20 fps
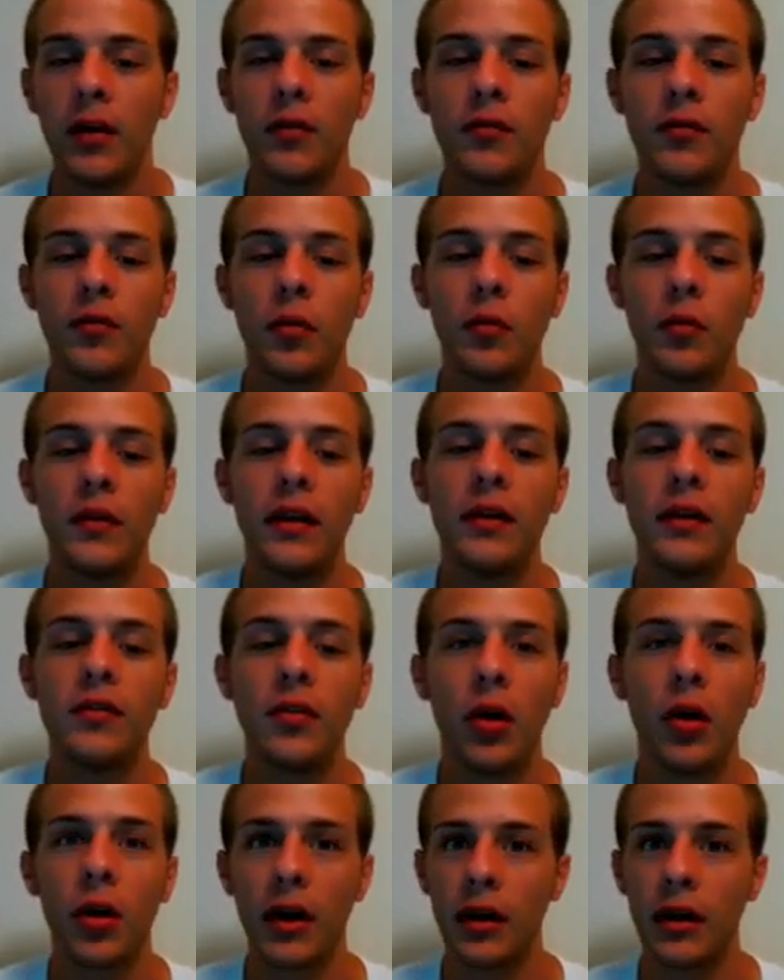So
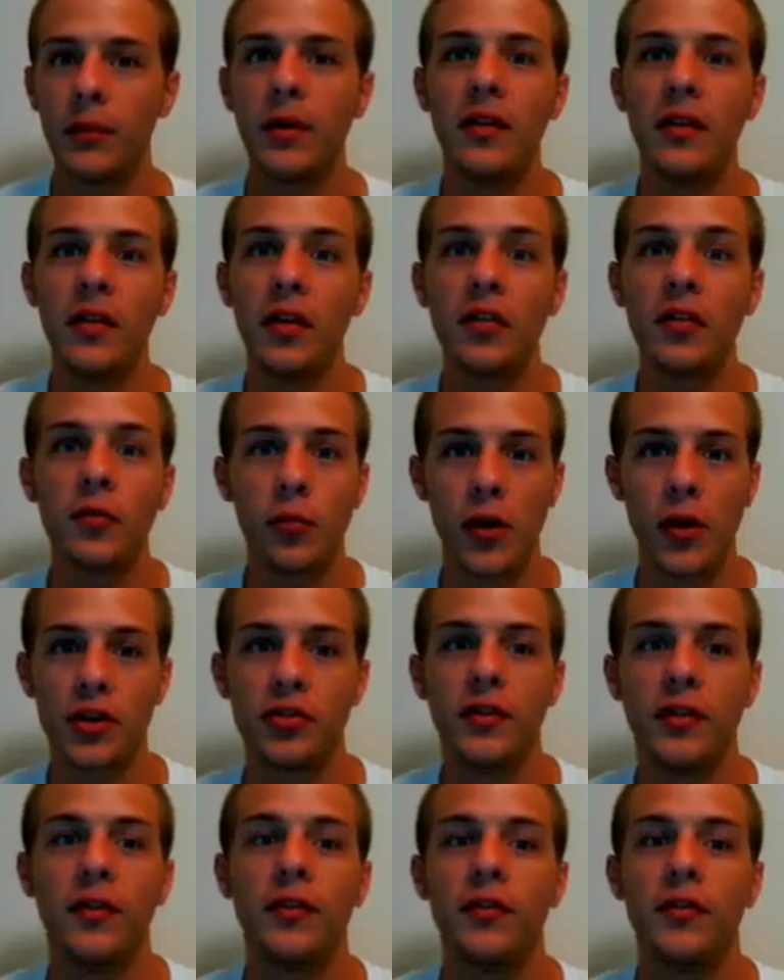these are going to be the
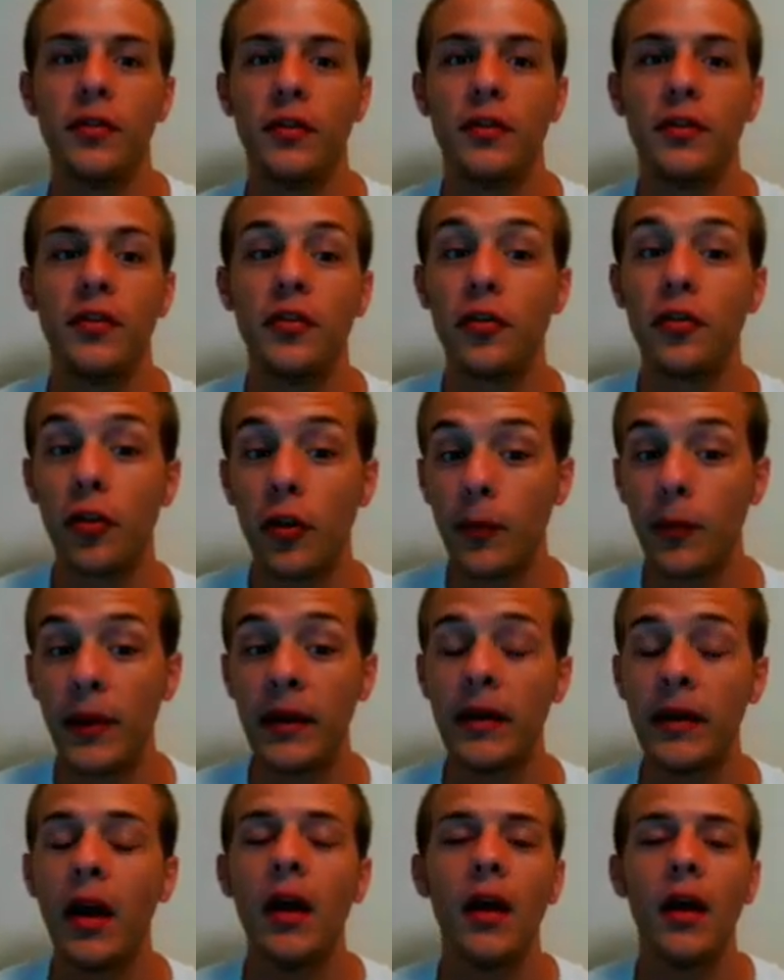expressions to
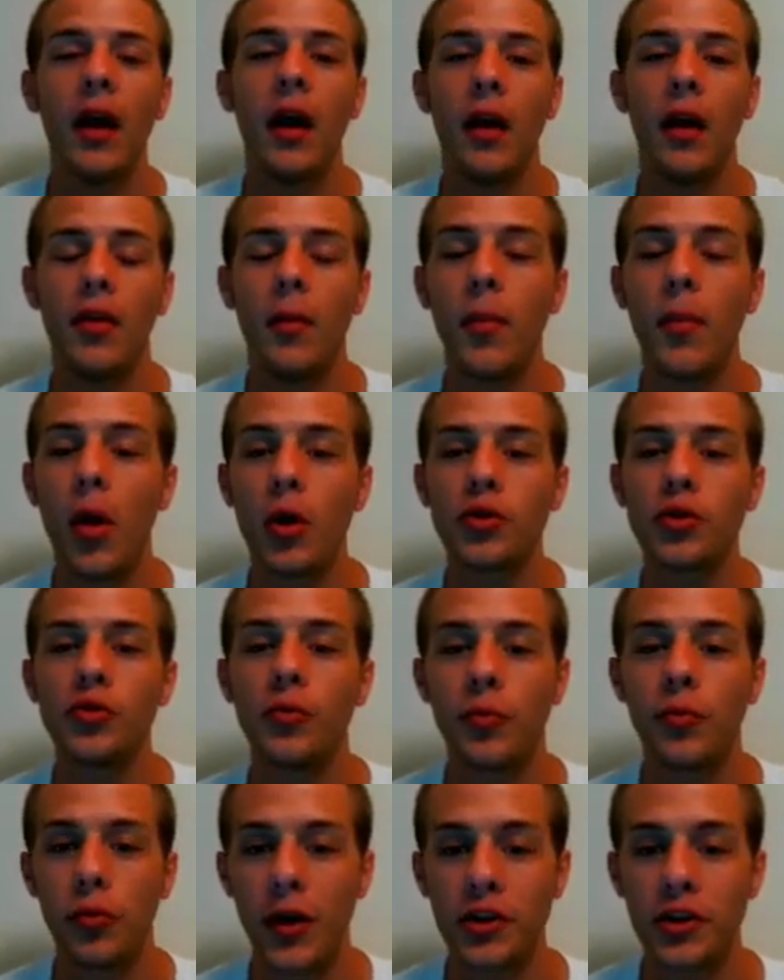determine uh, the
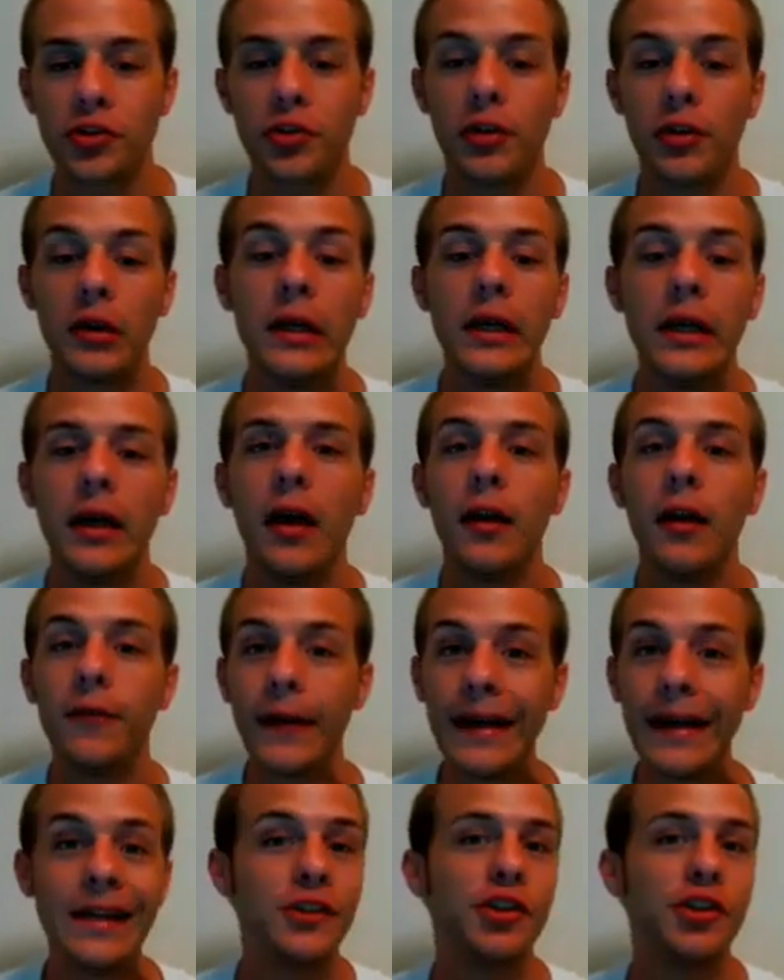partial pressure
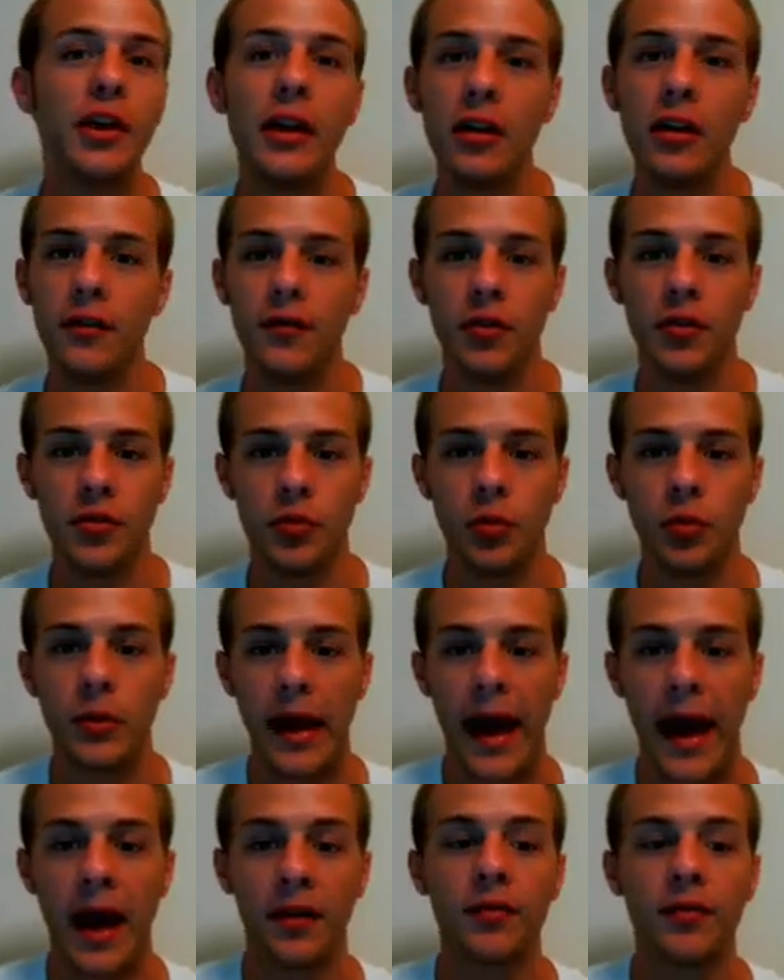of each individual
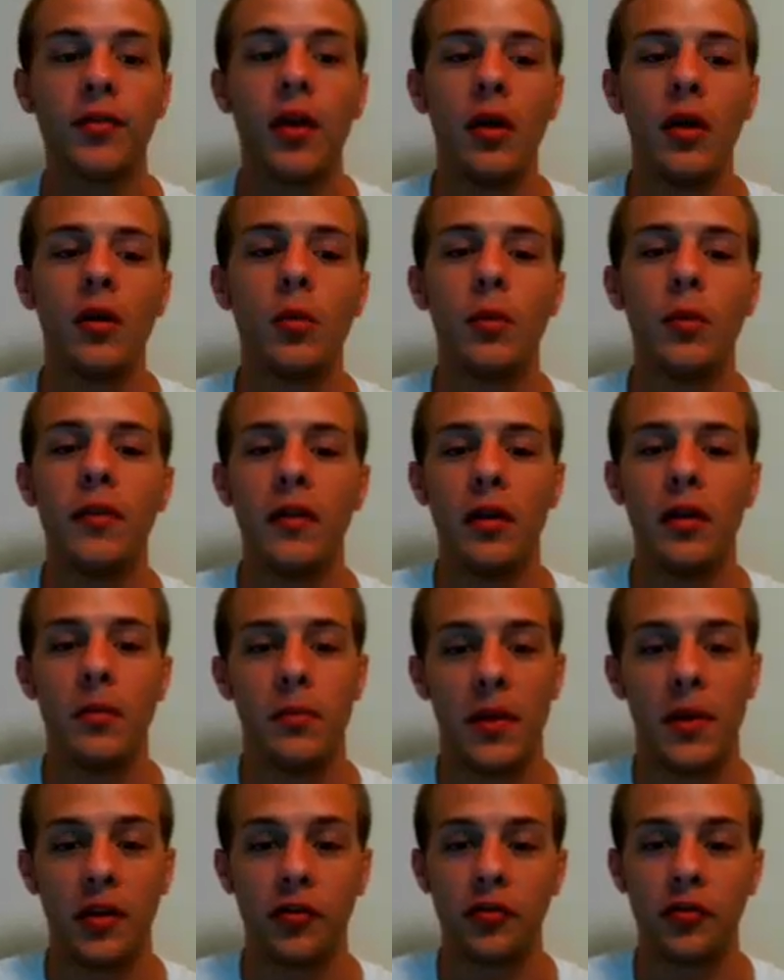gas within a
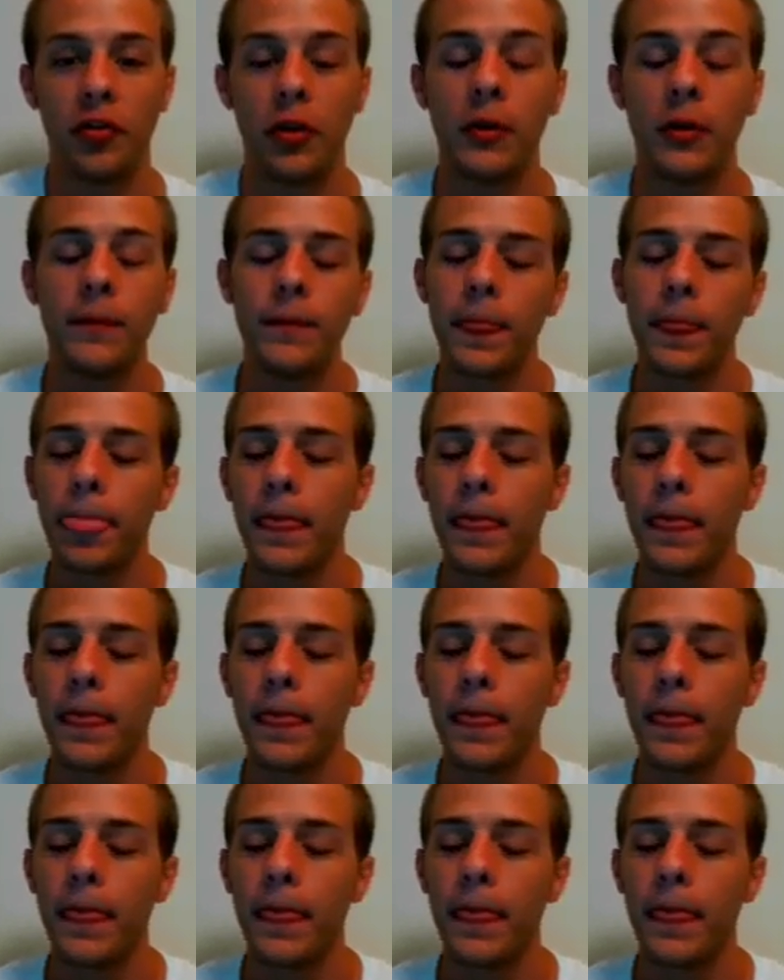mixture.